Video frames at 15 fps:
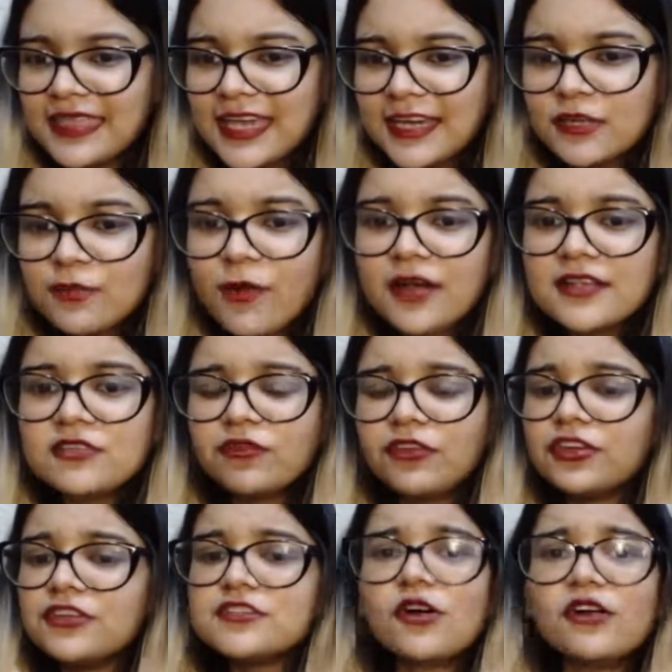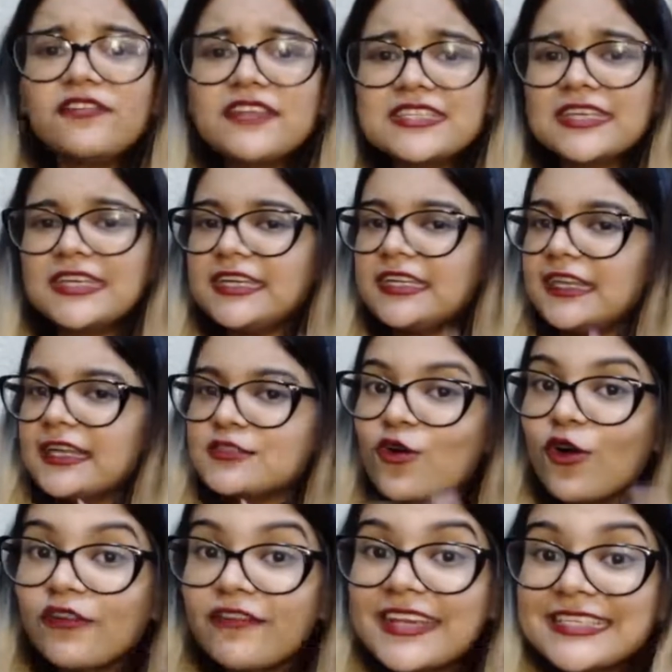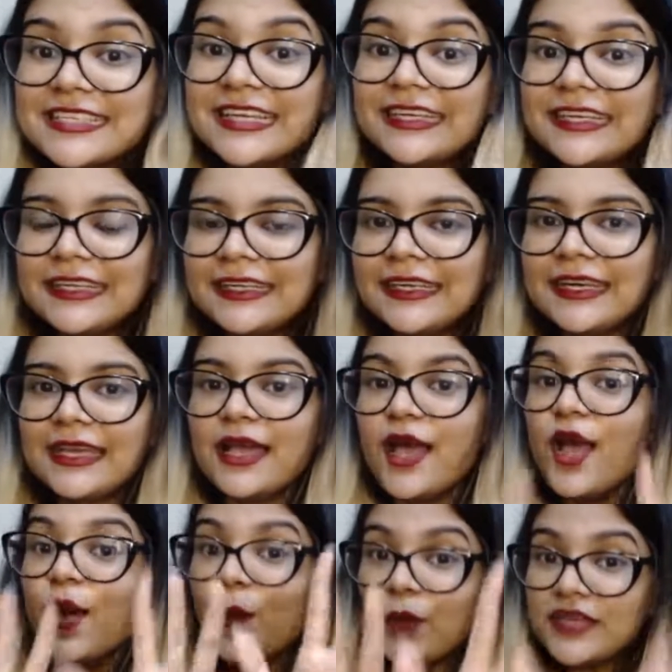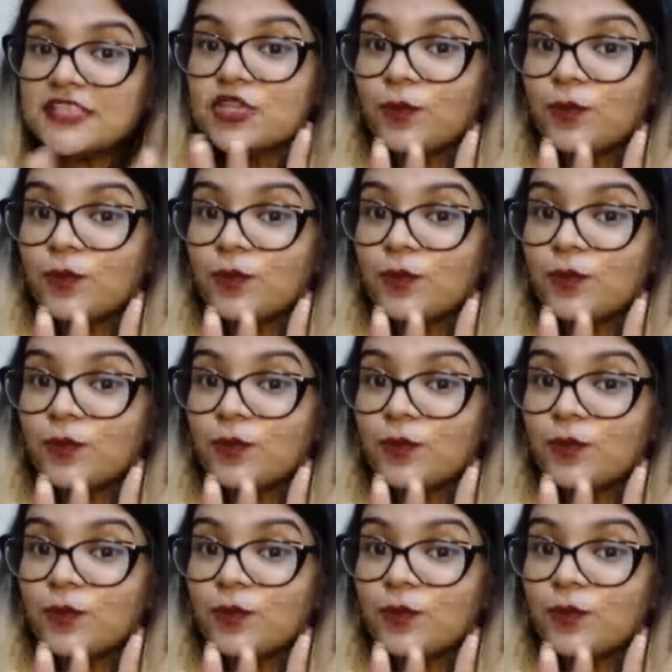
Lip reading: atmosphere is always green. There is always greenery, which